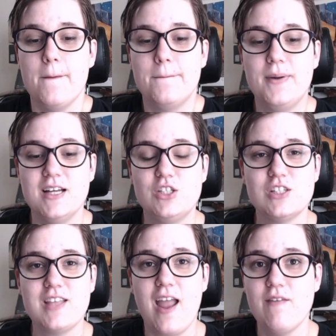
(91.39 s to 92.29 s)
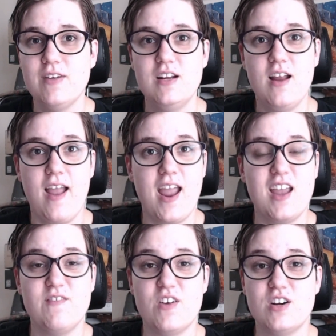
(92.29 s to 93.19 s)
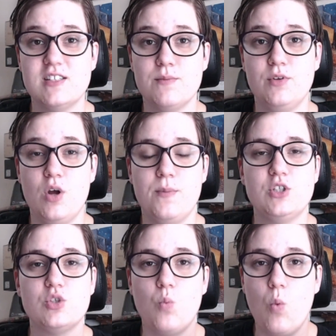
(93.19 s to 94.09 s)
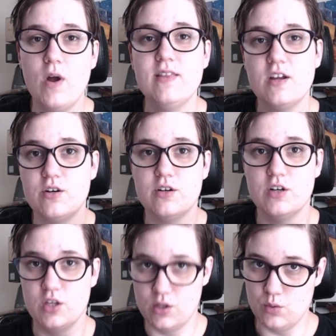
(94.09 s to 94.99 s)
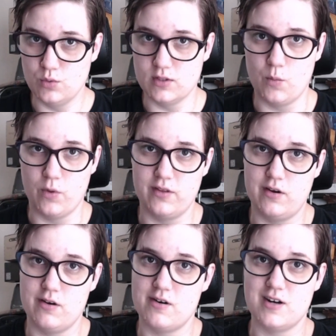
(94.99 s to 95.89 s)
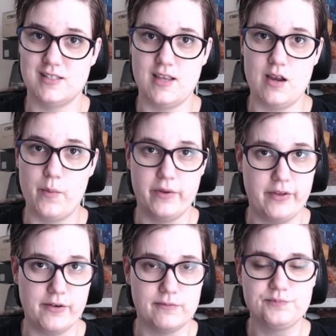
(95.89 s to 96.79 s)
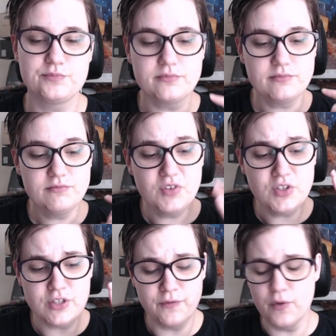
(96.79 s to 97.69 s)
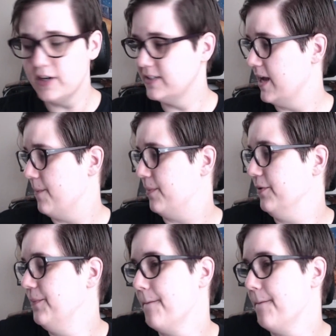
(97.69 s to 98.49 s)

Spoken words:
But just having a very simple notebook, just one that you're going to use and one that you're going to take with you. So for example,